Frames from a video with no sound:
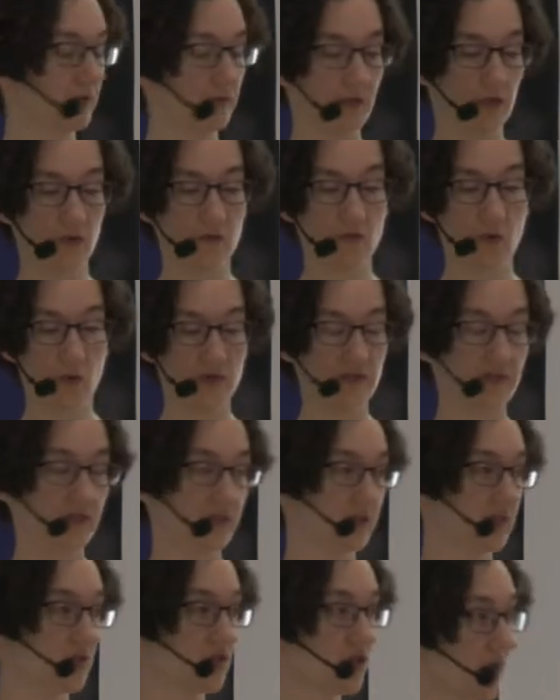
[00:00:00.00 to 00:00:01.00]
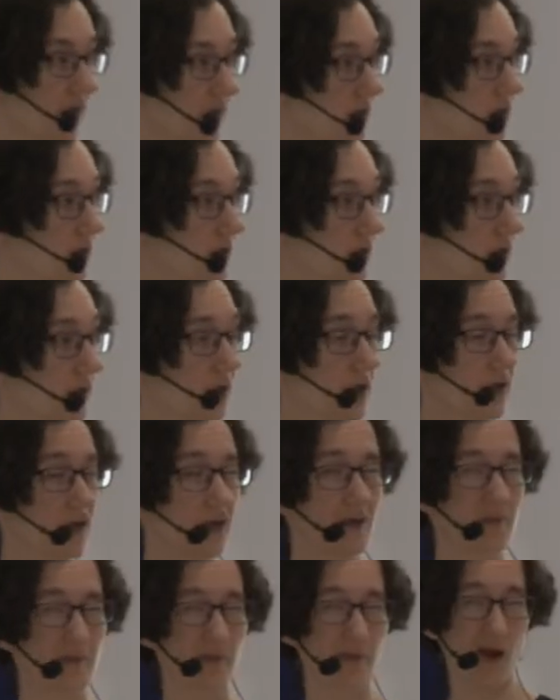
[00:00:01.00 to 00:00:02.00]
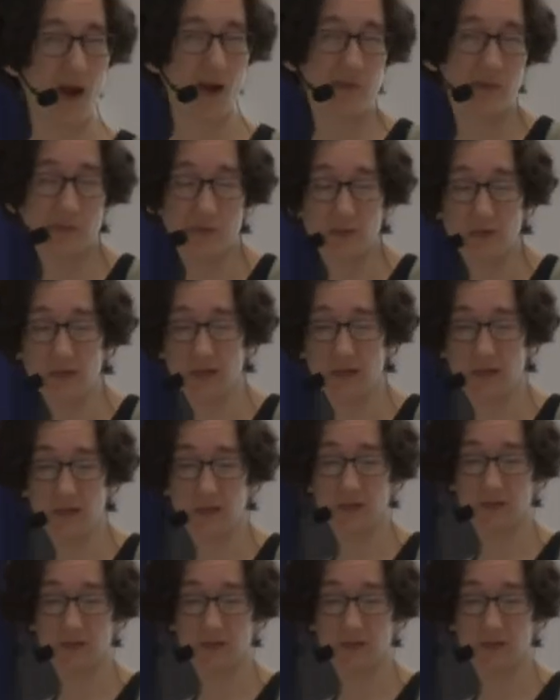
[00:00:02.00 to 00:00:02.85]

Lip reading: noise in the channel probably